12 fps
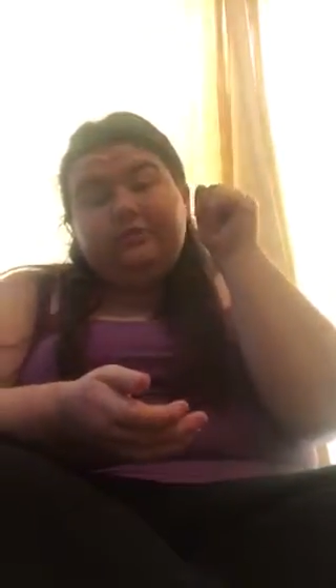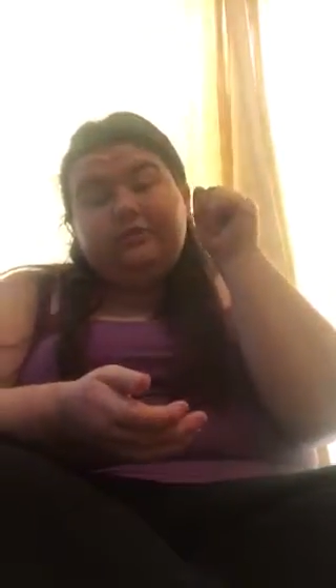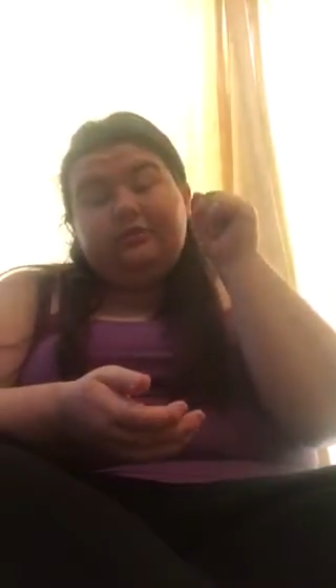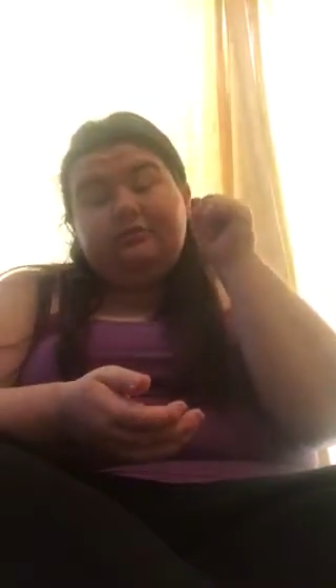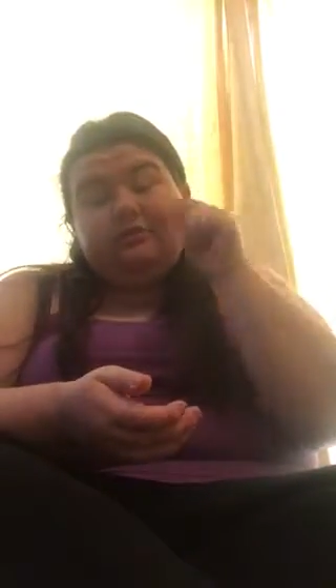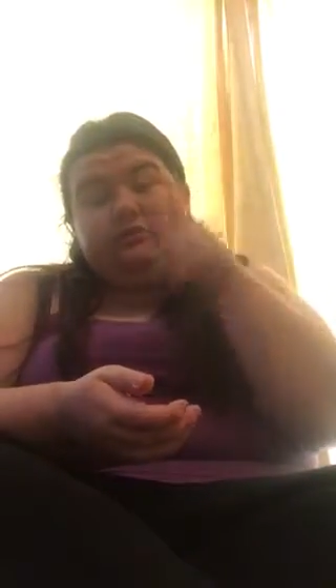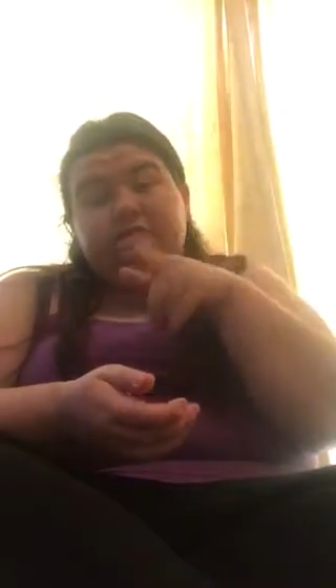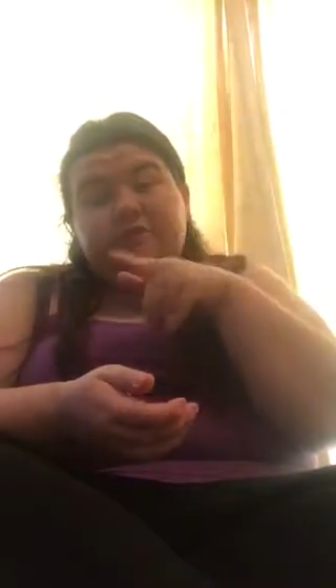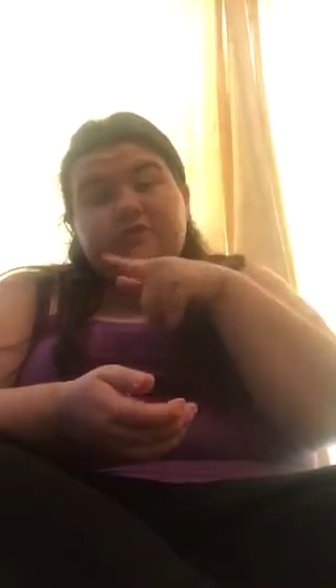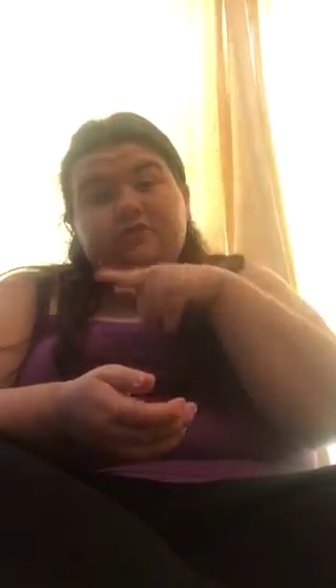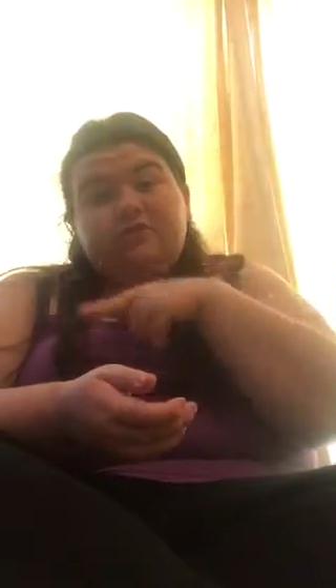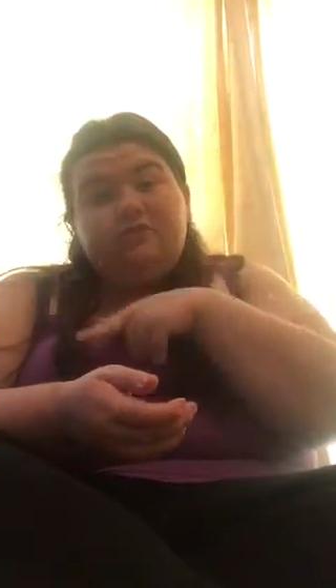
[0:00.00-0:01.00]
I don't know if
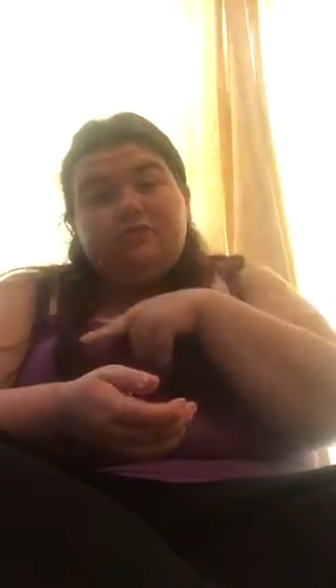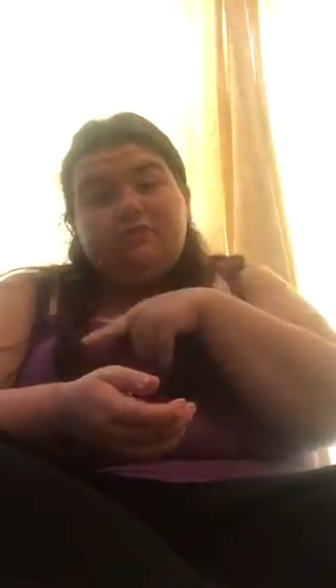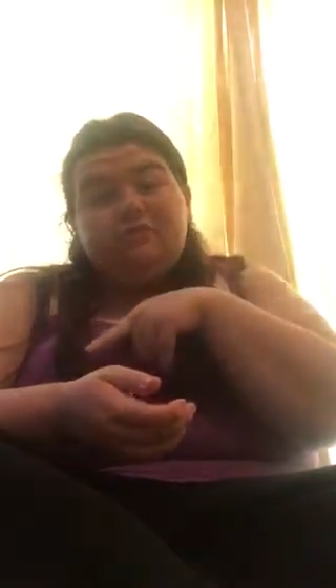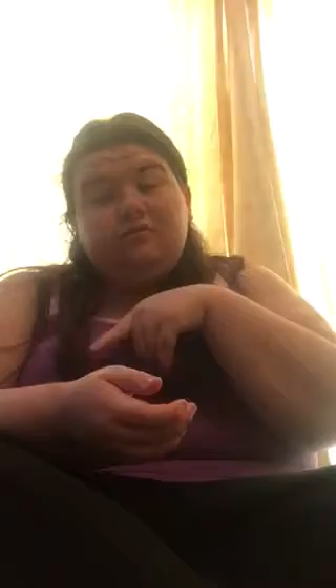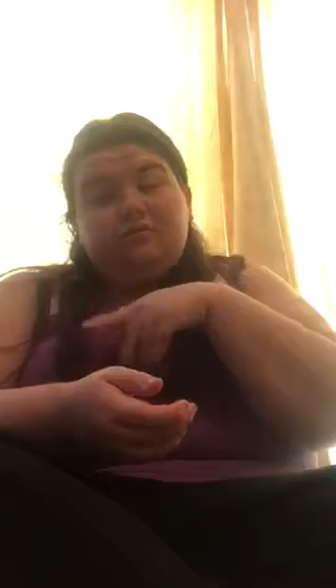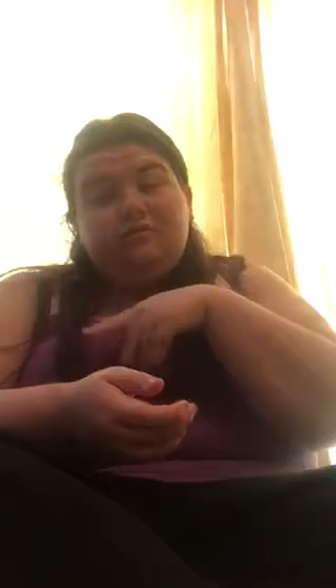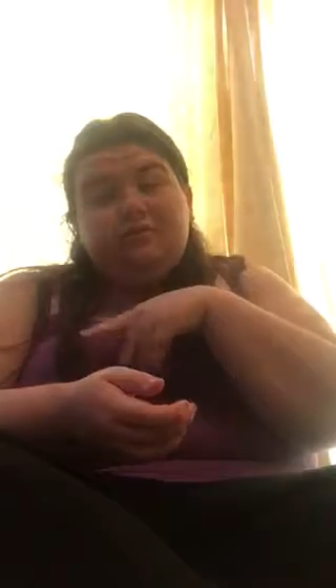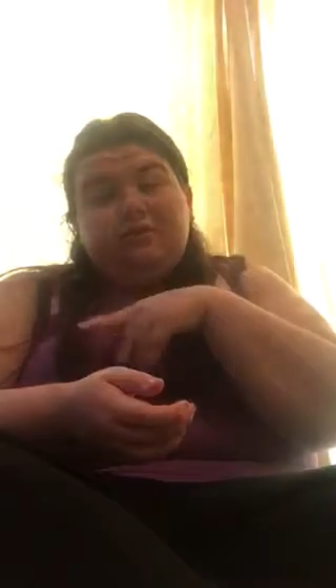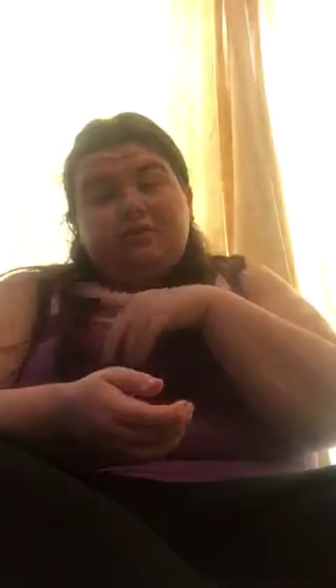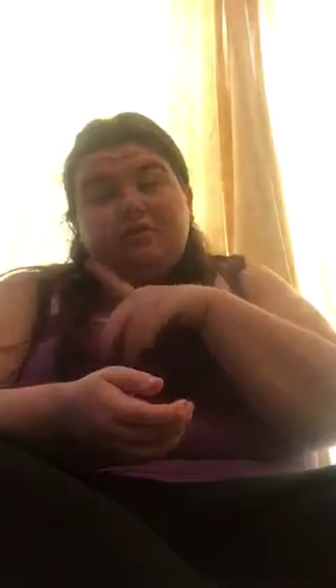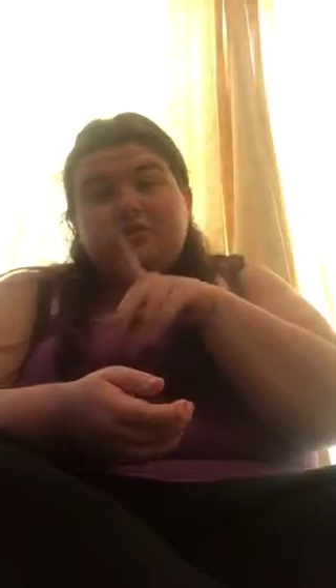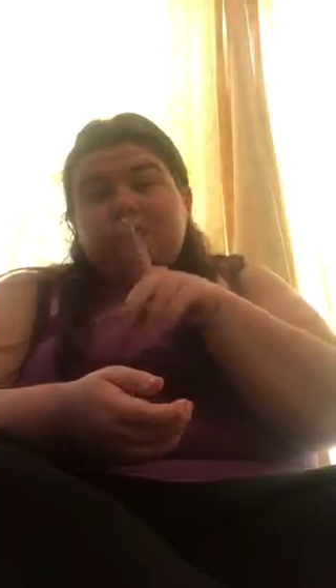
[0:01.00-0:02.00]
you saw. I
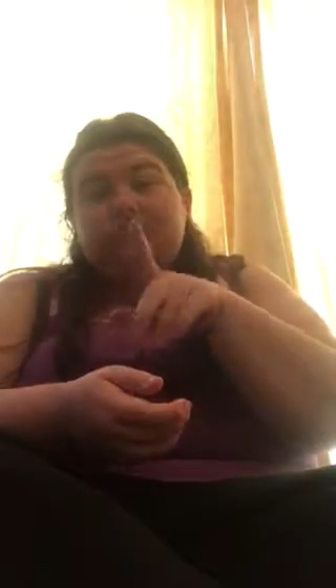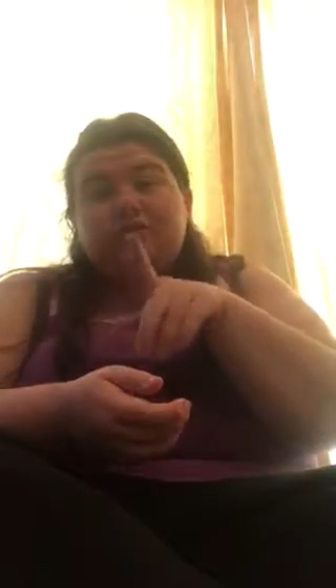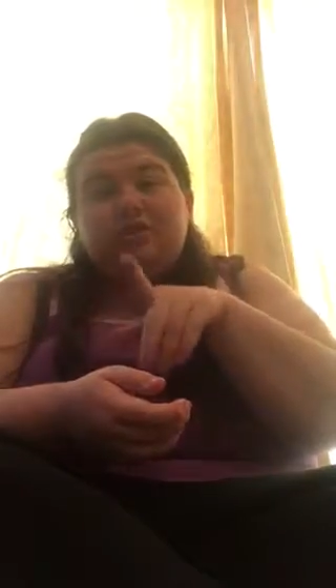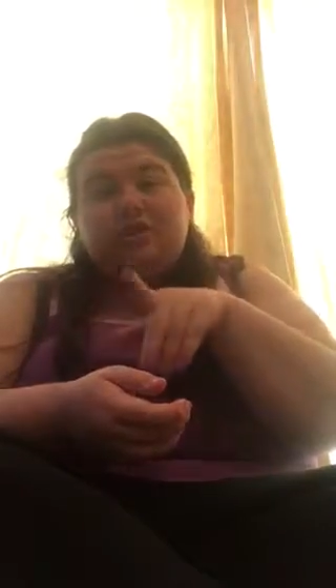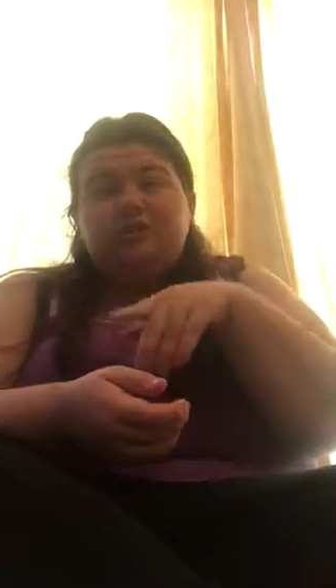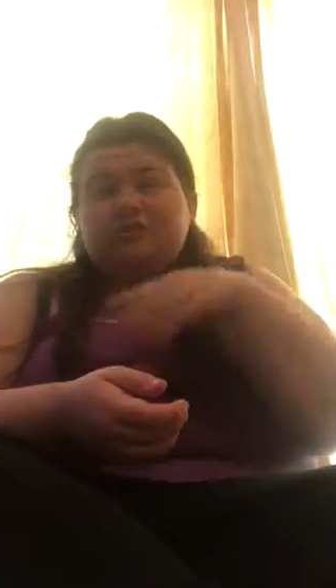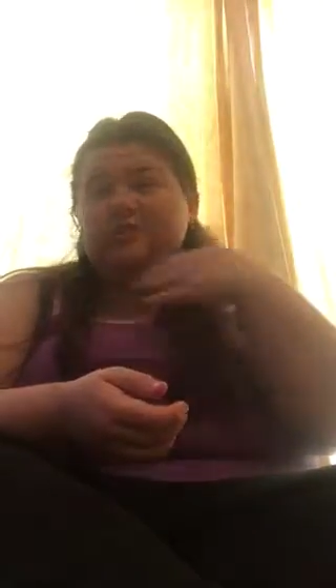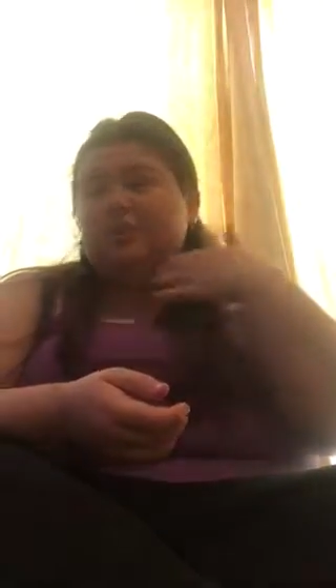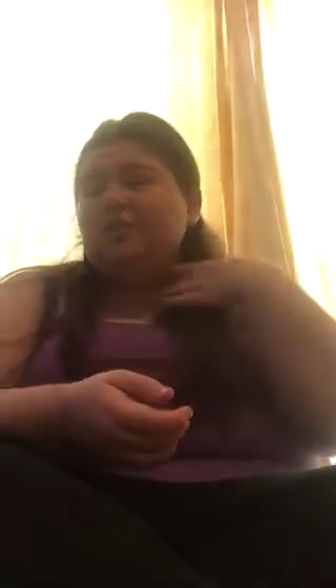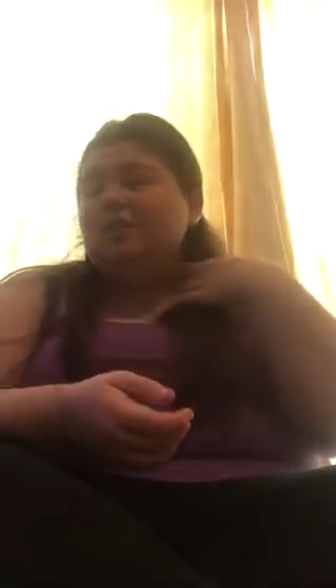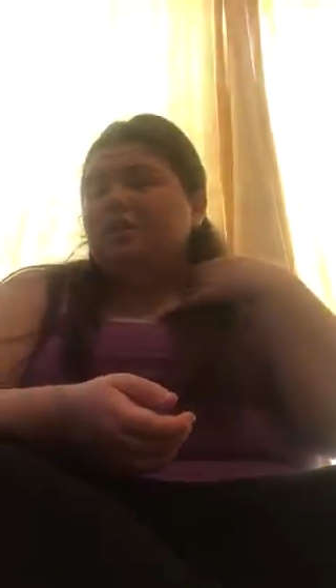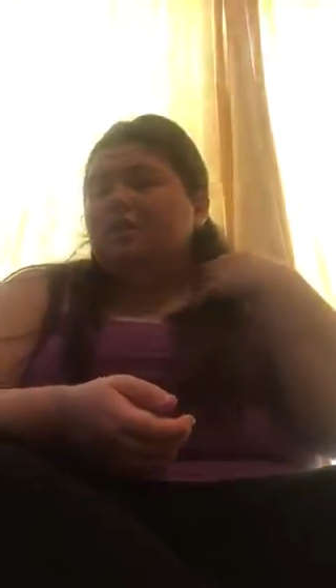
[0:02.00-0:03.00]
don't know if I showed it.